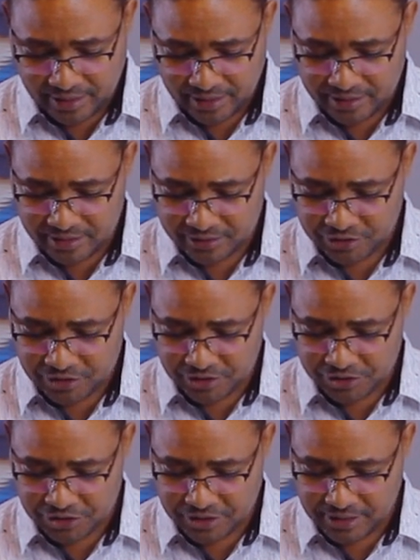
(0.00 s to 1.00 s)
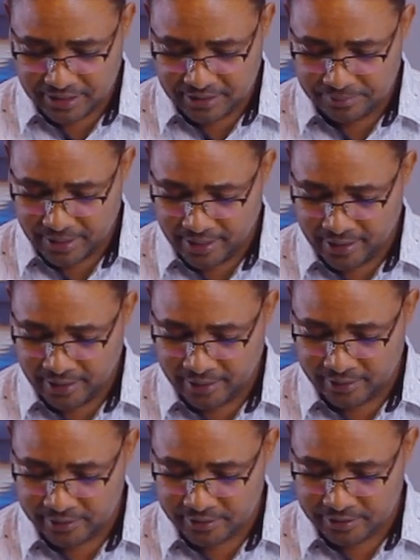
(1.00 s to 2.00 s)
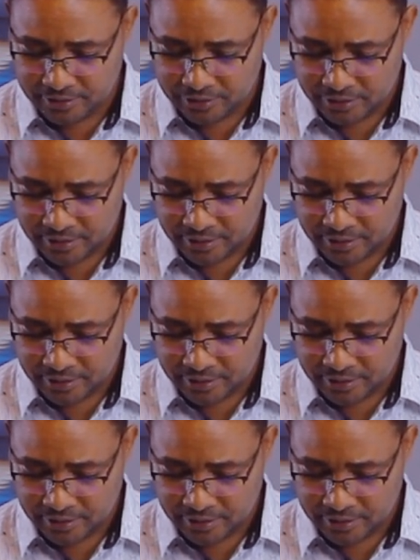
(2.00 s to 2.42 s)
and Tarshish, Kittim, and